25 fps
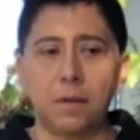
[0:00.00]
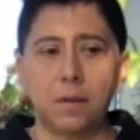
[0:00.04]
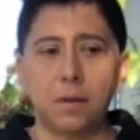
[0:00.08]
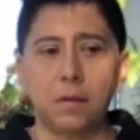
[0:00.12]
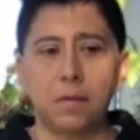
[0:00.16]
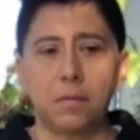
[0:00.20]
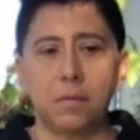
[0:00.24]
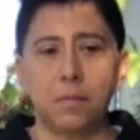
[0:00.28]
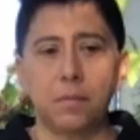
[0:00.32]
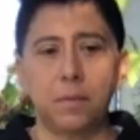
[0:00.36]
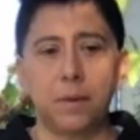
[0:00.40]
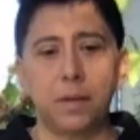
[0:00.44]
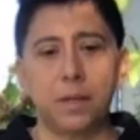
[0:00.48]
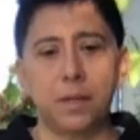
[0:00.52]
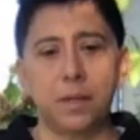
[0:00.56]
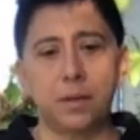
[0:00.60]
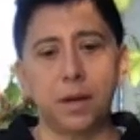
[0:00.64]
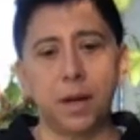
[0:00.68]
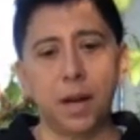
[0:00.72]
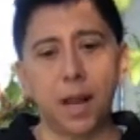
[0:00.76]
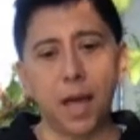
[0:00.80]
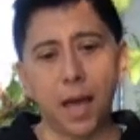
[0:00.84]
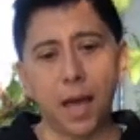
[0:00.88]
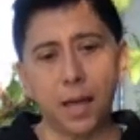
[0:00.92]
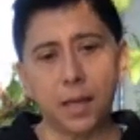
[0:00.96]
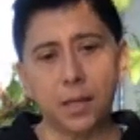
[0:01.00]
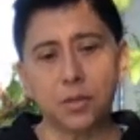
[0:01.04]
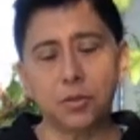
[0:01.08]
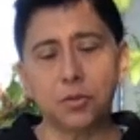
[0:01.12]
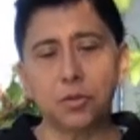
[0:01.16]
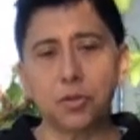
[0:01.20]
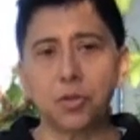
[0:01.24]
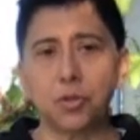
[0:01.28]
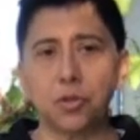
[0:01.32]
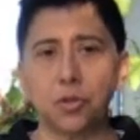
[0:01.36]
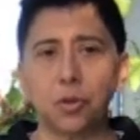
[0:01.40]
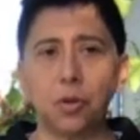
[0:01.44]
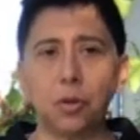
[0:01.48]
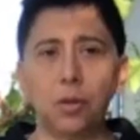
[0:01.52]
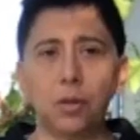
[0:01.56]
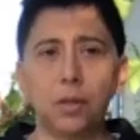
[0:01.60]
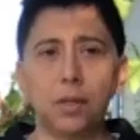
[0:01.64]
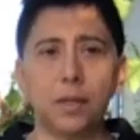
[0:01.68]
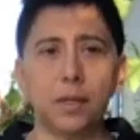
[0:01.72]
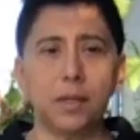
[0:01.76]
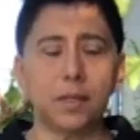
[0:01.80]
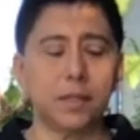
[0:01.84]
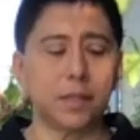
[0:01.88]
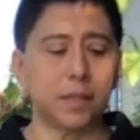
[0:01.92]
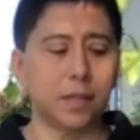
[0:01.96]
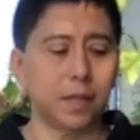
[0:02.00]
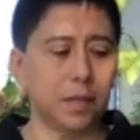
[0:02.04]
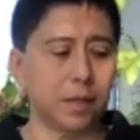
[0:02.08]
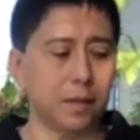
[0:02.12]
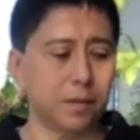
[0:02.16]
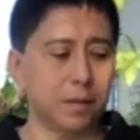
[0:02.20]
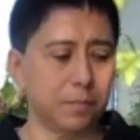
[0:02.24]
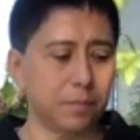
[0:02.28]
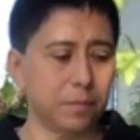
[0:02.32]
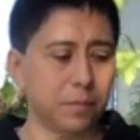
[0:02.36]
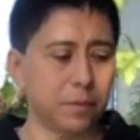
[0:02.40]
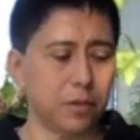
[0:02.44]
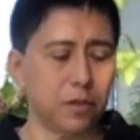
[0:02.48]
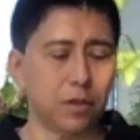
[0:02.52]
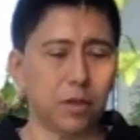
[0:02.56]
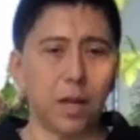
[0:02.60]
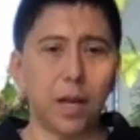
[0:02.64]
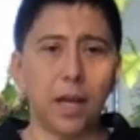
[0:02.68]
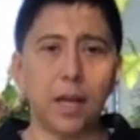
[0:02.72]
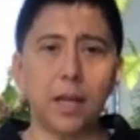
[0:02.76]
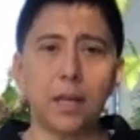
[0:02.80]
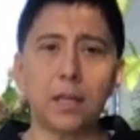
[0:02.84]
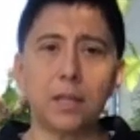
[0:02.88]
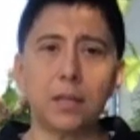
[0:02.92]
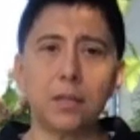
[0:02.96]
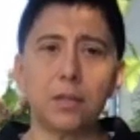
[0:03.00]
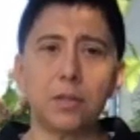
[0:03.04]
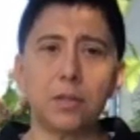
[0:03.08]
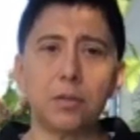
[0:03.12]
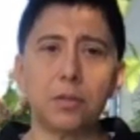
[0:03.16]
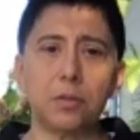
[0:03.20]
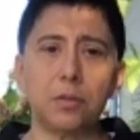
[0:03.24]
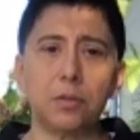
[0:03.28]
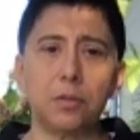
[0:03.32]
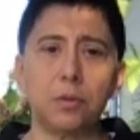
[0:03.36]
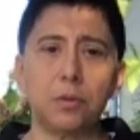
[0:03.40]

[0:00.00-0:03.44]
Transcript: But relax your shoulders and try to